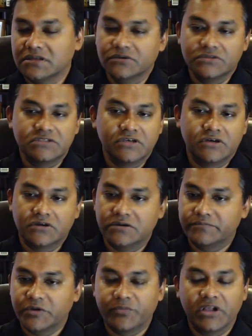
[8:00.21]
includes
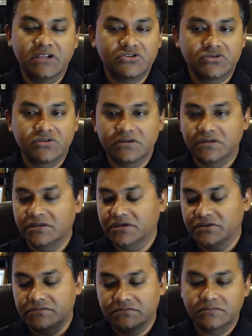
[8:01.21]
your propulsion,
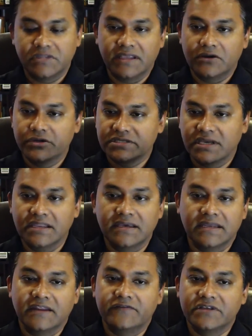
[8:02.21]
your like
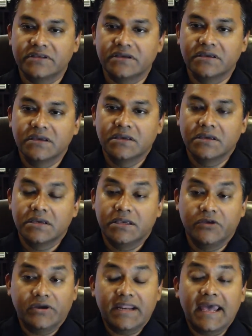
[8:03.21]
hoteling and everything,
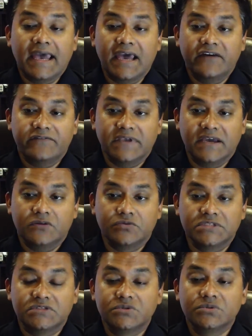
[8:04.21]
you can have that
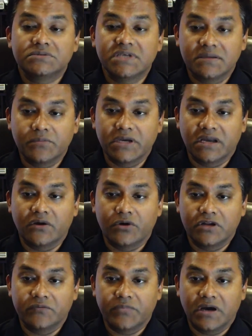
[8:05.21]
with two 10
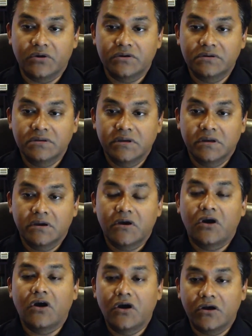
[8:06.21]
megawatt of power,
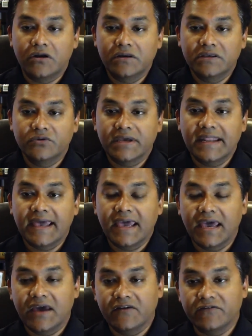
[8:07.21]
or you can
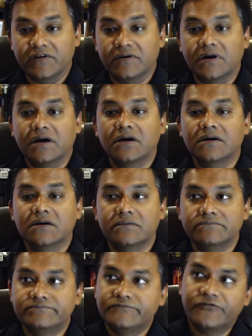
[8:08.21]
have
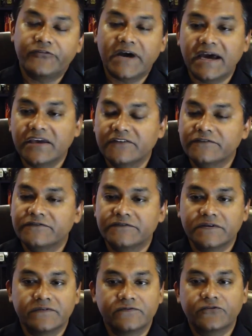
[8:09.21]
a five
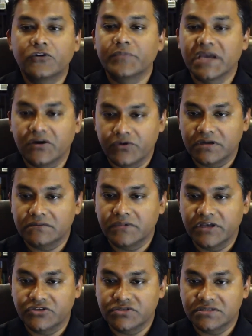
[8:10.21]
4 megawatt
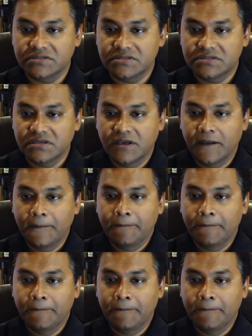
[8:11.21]
engines.